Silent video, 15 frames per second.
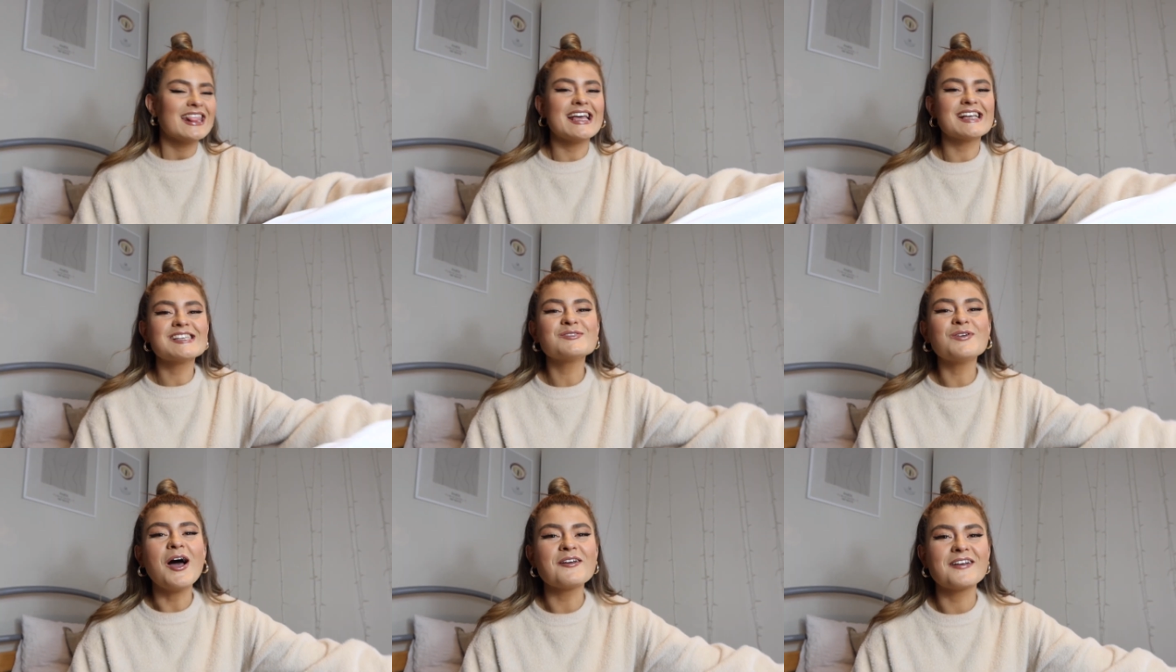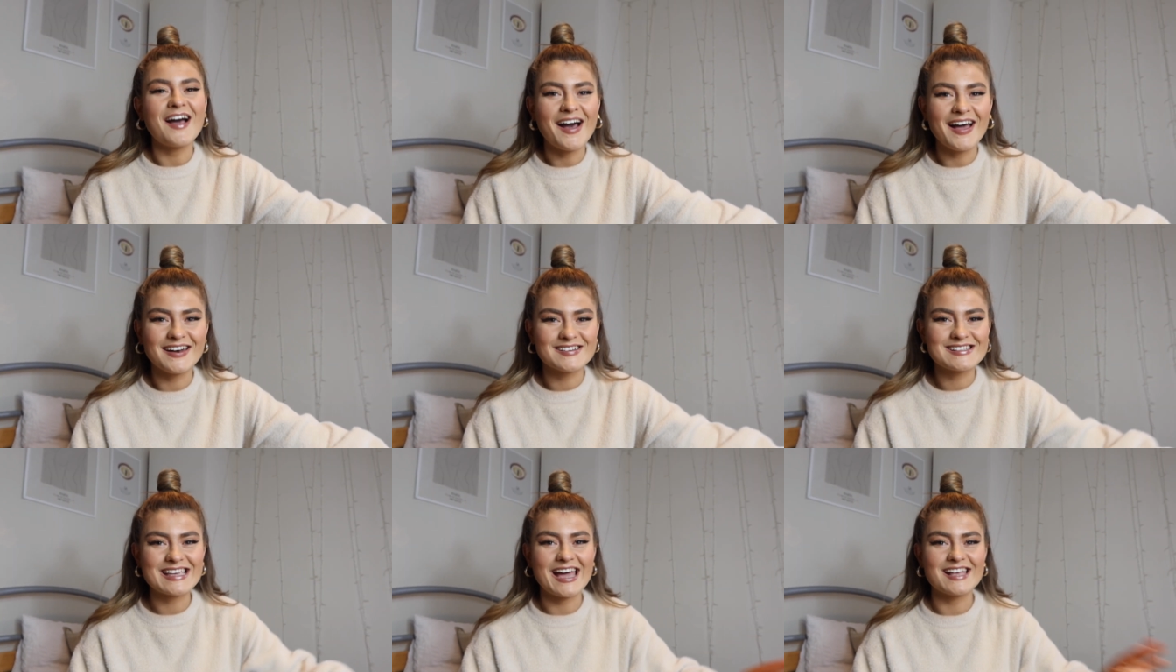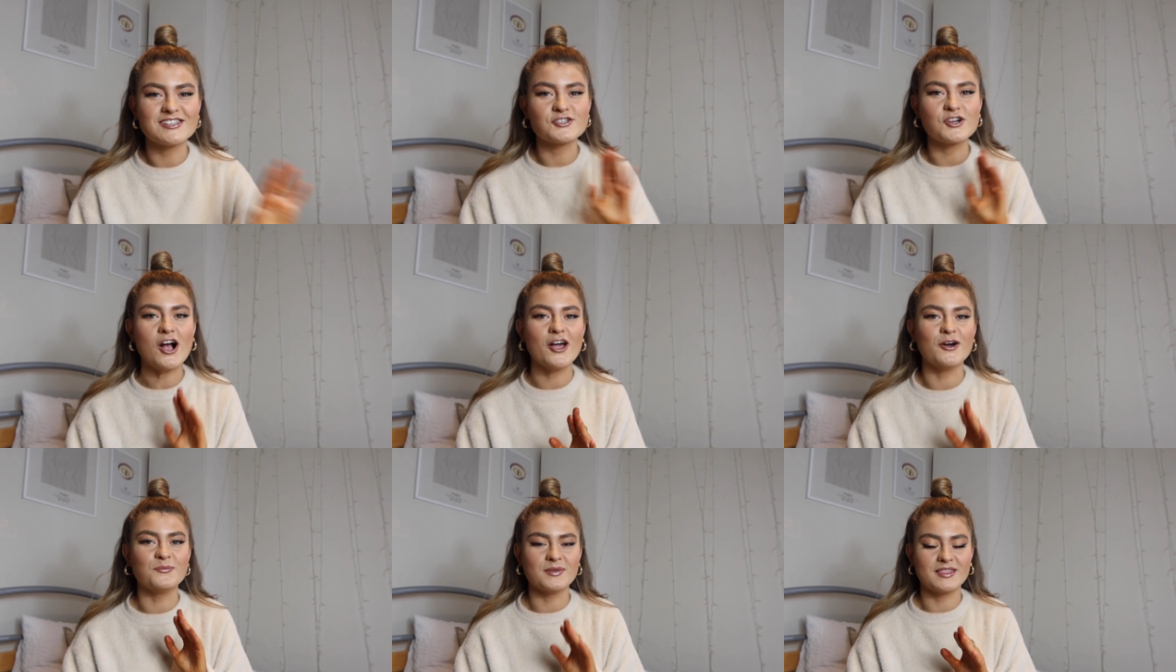this is what I'm kind of scared to
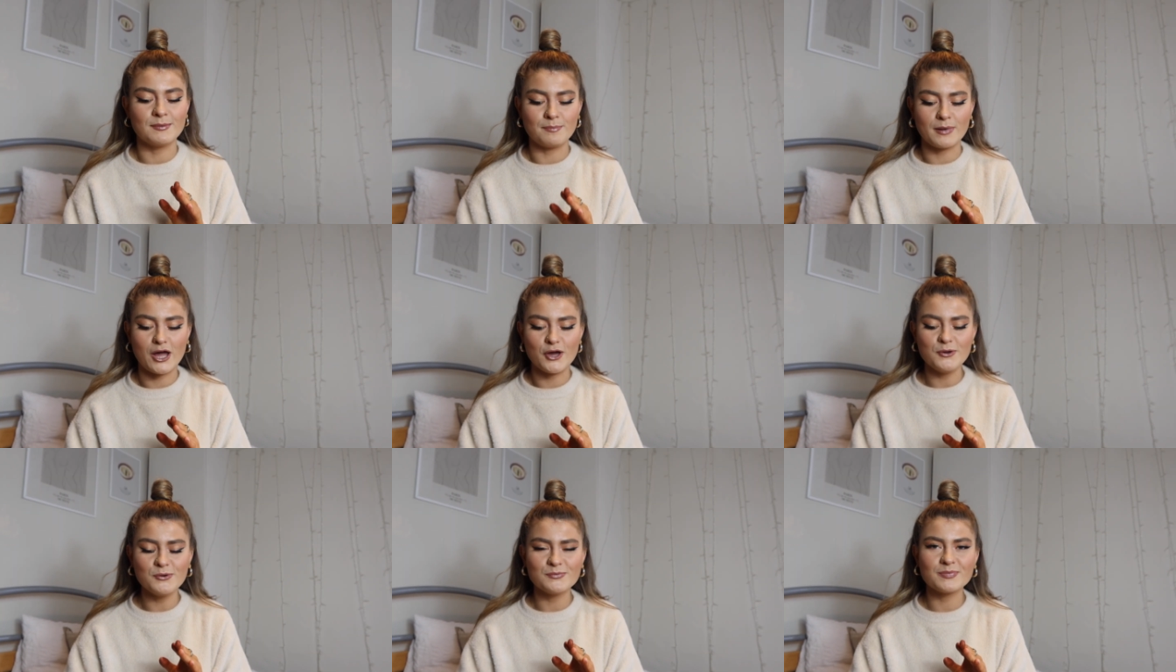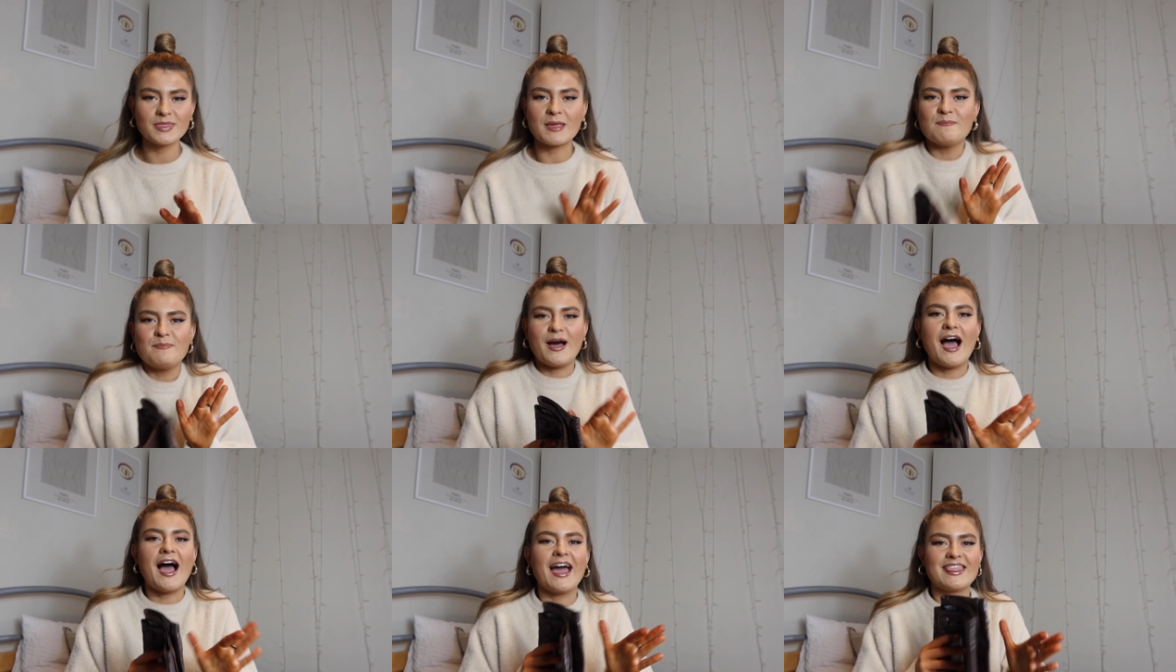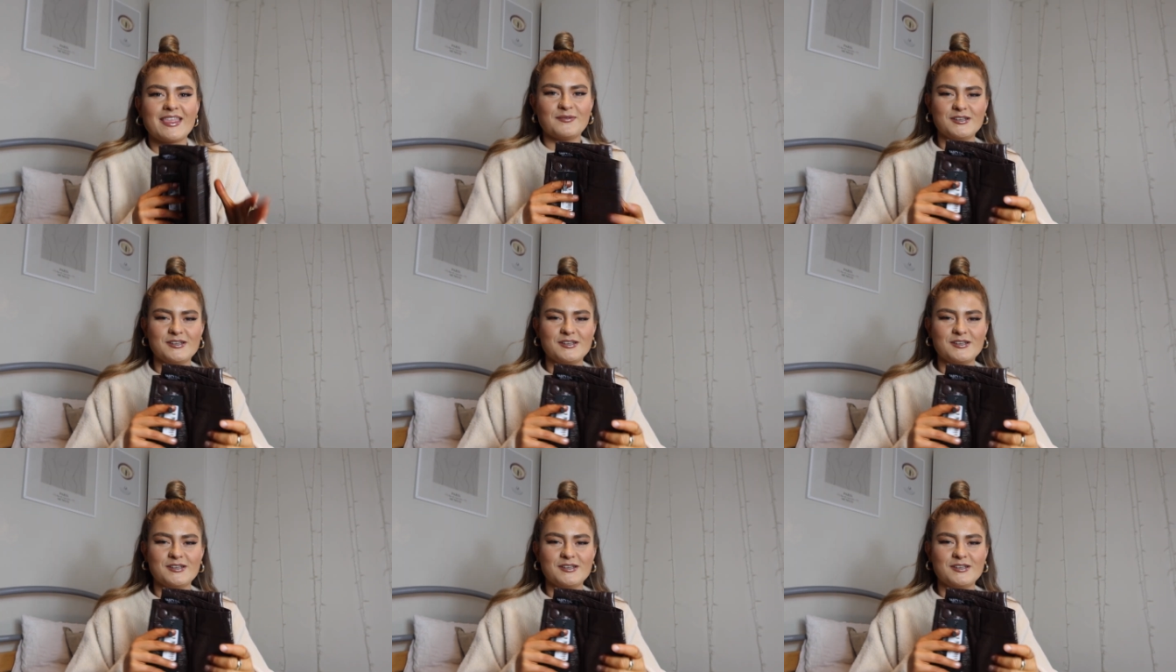try on with the bloat, but I think